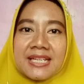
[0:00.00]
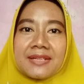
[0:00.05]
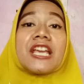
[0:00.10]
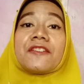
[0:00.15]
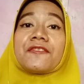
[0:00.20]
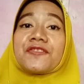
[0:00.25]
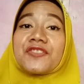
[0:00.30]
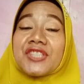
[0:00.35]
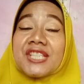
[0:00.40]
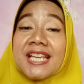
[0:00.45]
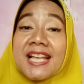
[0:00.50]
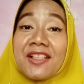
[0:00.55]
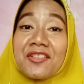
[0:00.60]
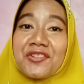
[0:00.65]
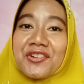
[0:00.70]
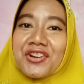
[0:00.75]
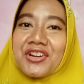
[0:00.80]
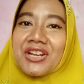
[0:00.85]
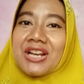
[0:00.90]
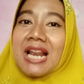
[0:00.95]
If
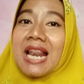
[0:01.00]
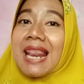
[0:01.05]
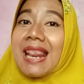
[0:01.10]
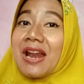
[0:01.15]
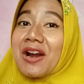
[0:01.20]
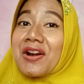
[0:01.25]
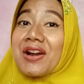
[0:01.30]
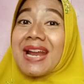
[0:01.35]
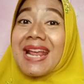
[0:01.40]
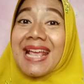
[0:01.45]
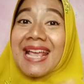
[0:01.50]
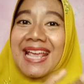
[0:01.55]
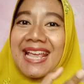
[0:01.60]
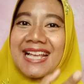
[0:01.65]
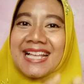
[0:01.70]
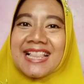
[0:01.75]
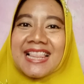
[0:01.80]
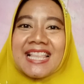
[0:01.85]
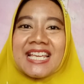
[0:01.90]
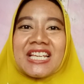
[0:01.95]
children learn
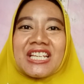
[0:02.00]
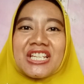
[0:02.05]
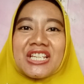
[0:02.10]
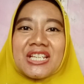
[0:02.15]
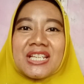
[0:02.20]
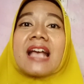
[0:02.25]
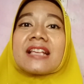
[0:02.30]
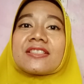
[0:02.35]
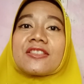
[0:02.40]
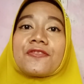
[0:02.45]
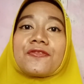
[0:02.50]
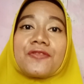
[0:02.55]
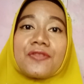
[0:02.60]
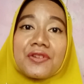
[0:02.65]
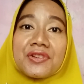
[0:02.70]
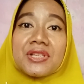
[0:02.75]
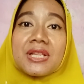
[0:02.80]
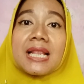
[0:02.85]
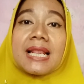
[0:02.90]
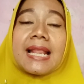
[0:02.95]
English as the
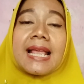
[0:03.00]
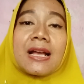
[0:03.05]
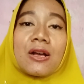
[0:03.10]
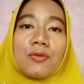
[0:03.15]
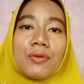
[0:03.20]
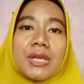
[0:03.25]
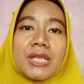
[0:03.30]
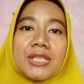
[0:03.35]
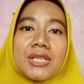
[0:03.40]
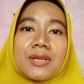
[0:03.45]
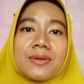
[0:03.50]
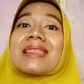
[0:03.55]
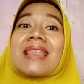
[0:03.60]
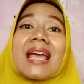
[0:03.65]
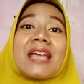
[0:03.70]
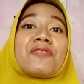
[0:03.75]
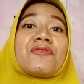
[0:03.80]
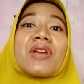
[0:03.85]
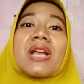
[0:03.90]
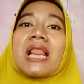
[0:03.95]
first language,
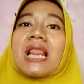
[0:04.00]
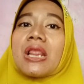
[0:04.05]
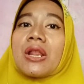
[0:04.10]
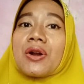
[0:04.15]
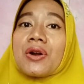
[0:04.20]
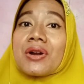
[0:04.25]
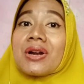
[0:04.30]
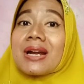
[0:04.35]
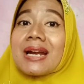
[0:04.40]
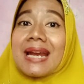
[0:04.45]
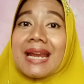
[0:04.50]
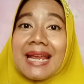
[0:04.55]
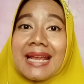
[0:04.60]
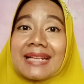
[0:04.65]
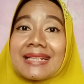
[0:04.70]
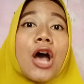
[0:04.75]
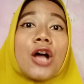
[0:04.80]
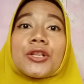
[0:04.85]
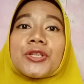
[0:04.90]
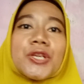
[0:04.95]
they will learn
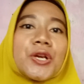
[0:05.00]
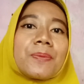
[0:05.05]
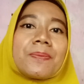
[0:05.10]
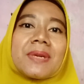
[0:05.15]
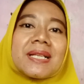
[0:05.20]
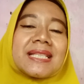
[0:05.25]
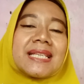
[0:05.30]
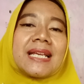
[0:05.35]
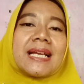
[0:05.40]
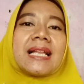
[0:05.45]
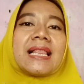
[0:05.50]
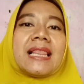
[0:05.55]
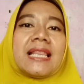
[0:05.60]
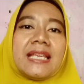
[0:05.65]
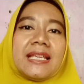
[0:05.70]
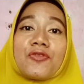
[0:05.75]
it automatically.